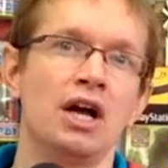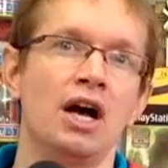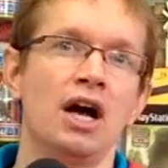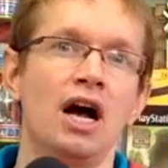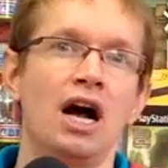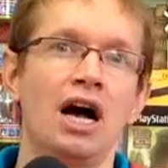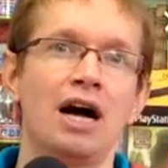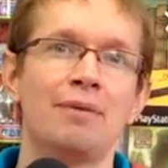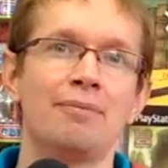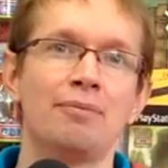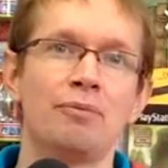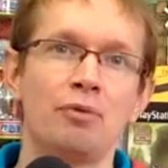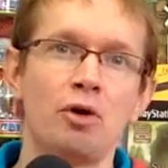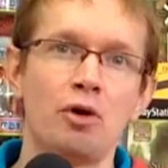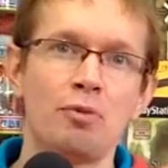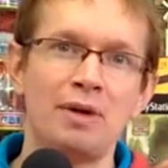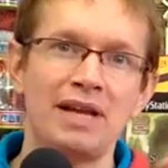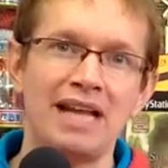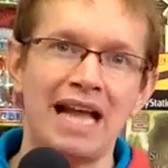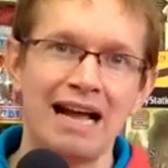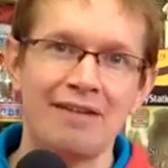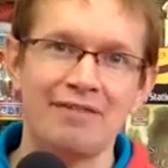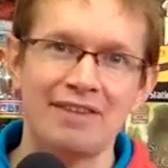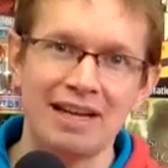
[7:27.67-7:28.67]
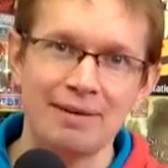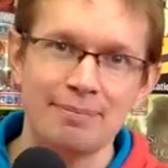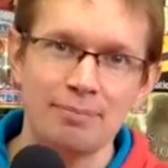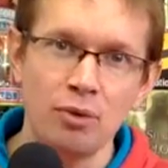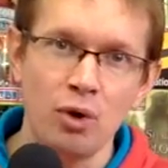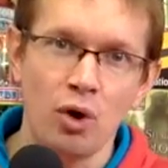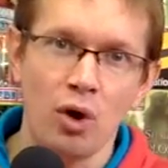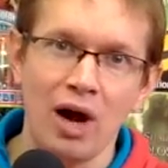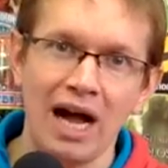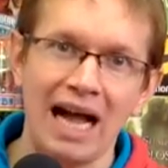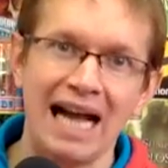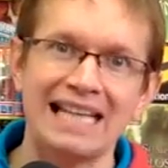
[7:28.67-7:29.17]
We'll be having
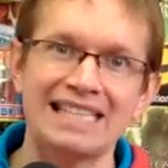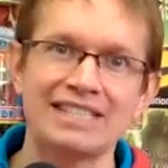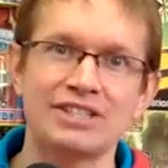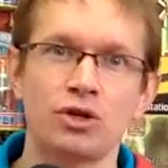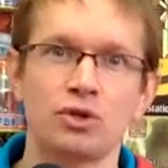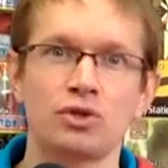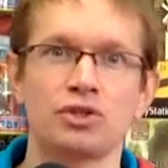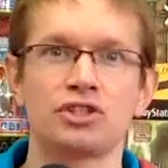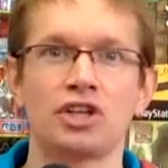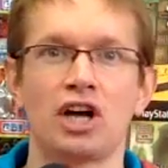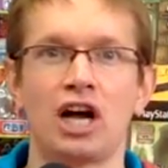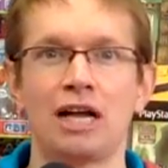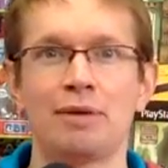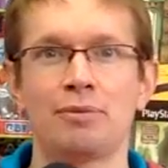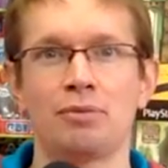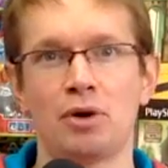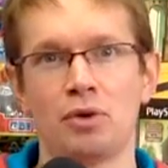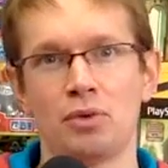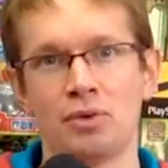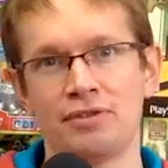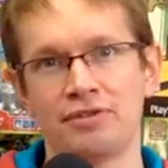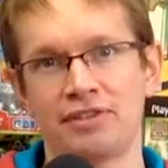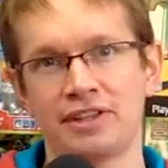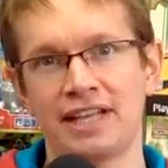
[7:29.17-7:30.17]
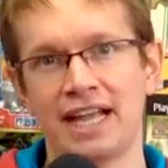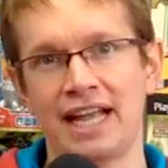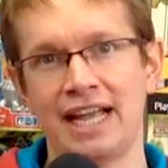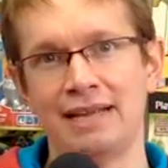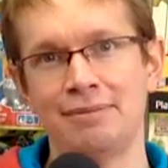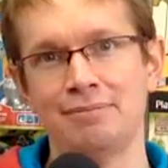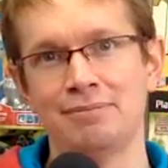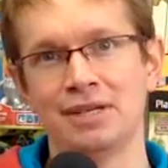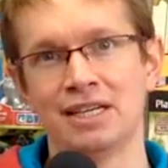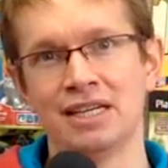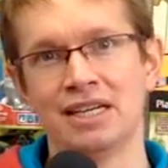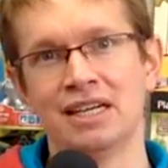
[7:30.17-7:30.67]
more hands-on time with the
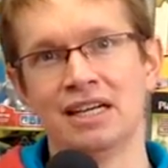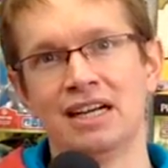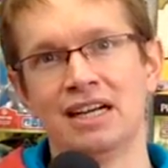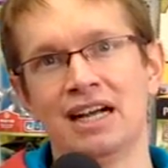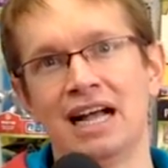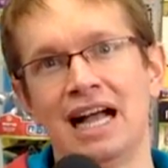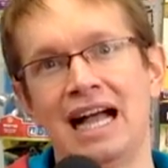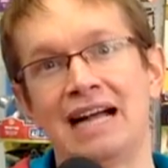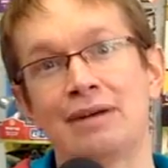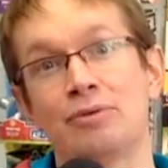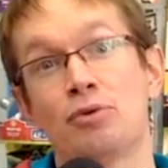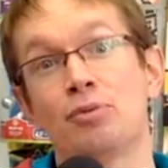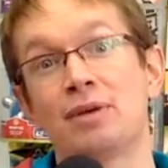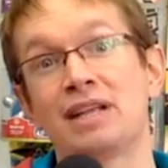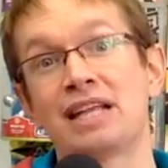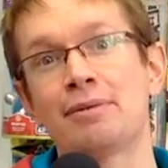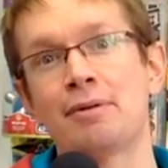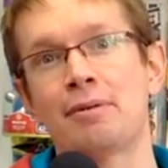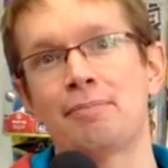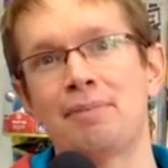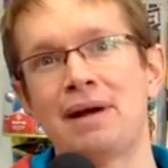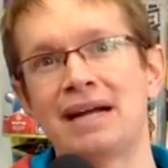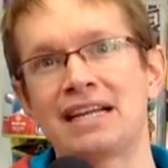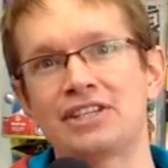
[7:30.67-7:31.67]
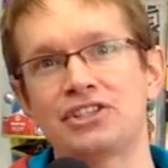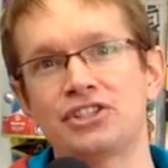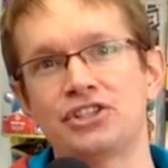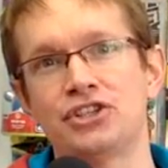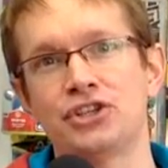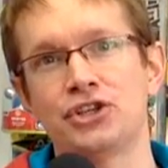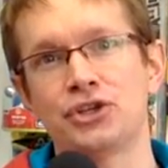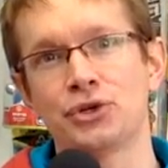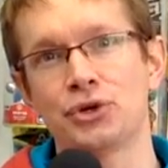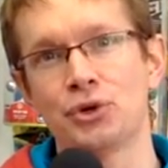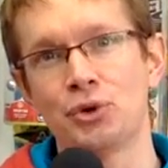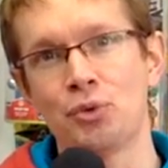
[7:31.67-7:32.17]
game, and we'll be coming back to
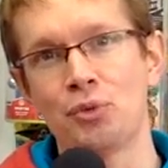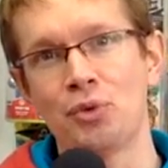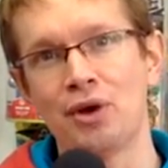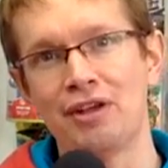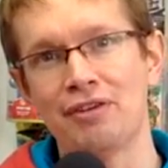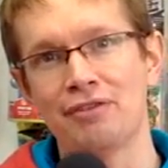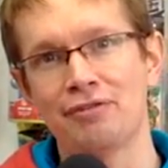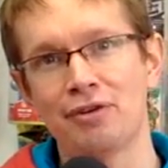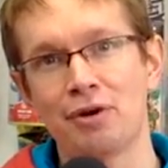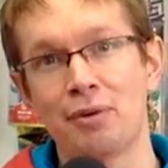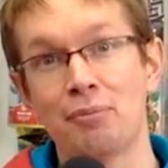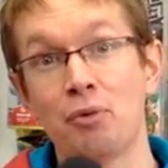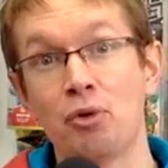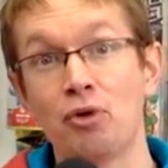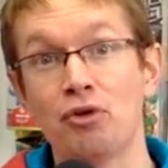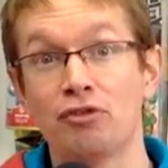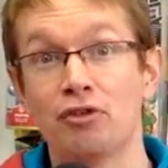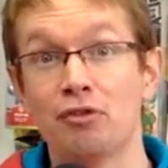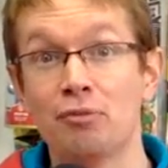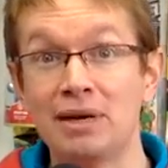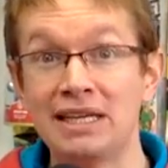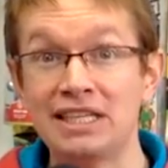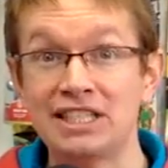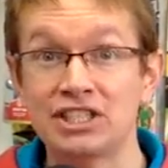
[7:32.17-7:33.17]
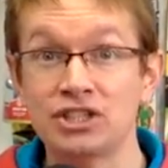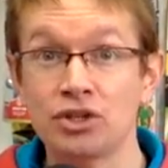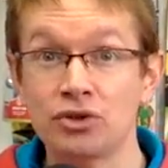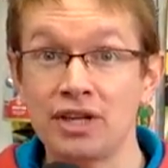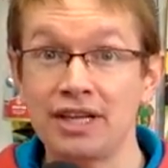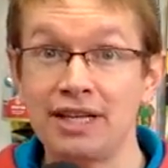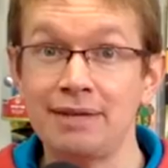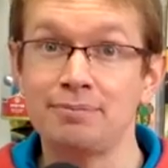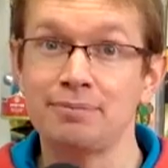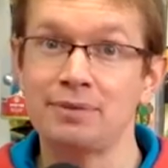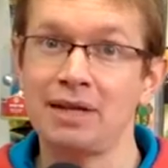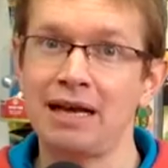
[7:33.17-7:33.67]
you with more information on
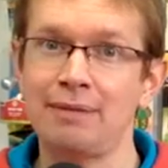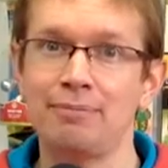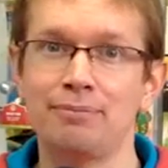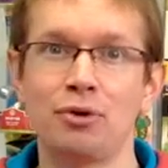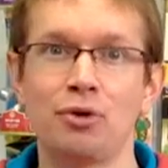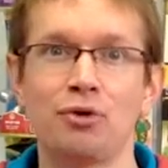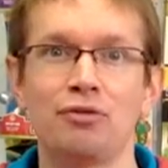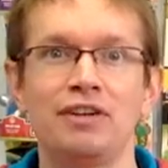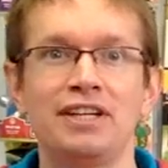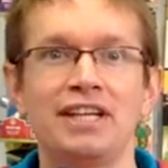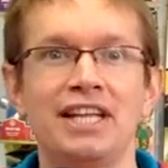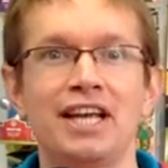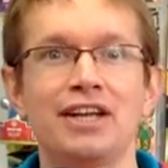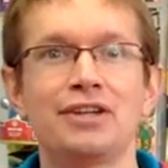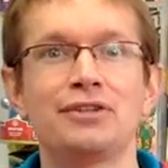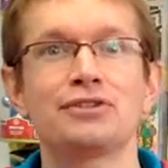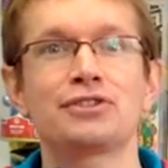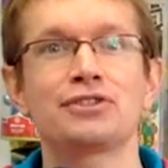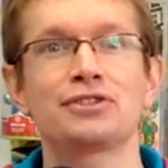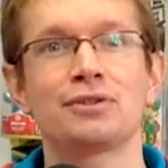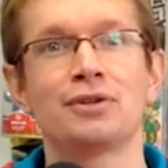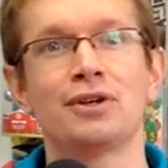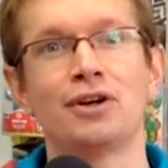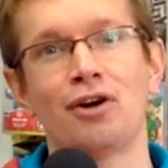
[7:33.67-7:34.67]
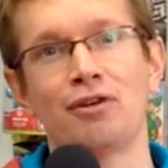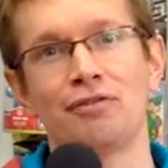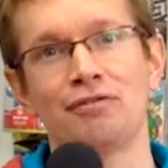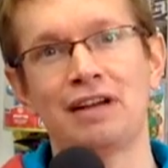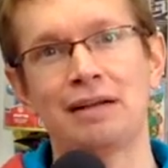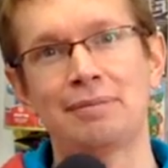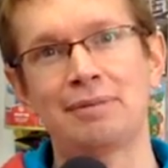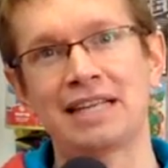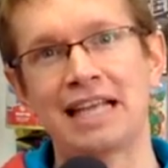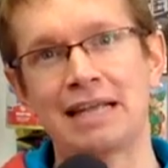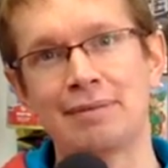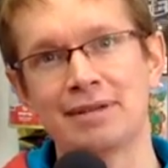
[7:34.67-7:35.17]
it and more videos on
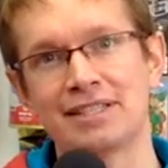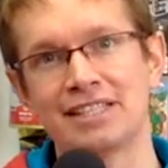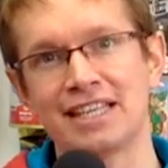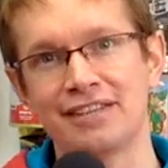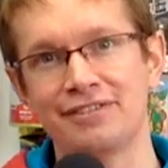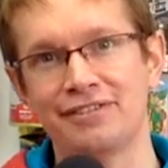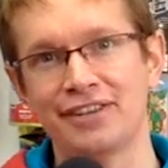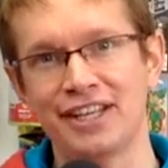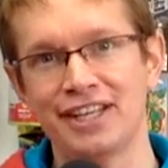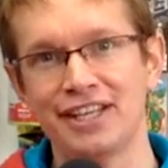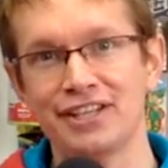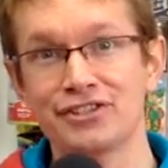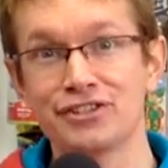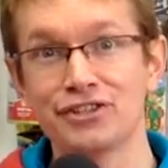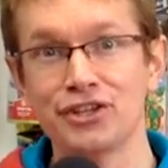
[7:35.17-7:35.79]
Family Gamer TV